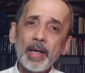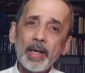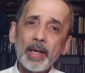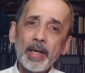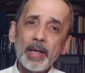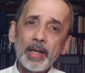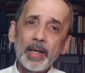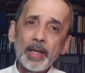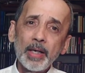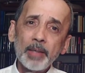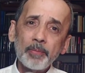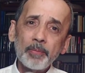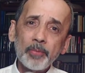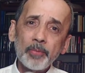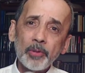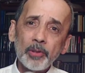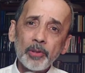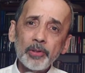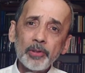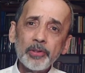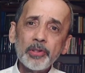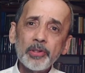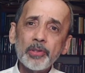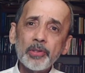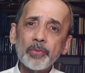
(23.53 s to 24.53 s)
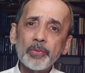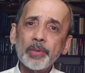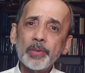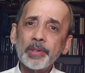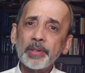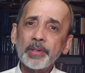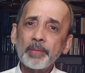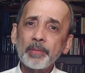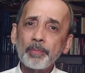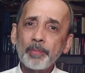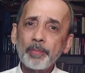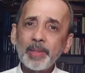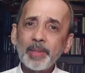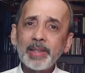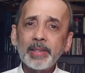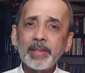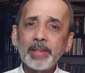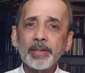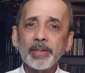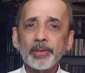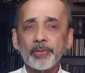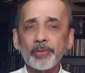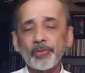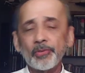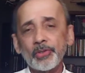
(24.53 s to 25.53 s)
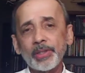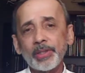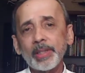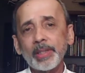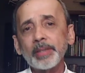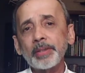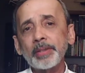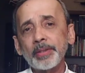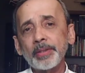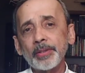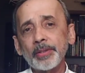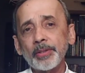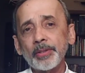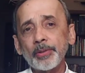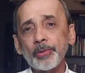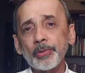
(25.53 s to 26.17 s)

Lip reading: I'm also one of the millions of Sri Lankans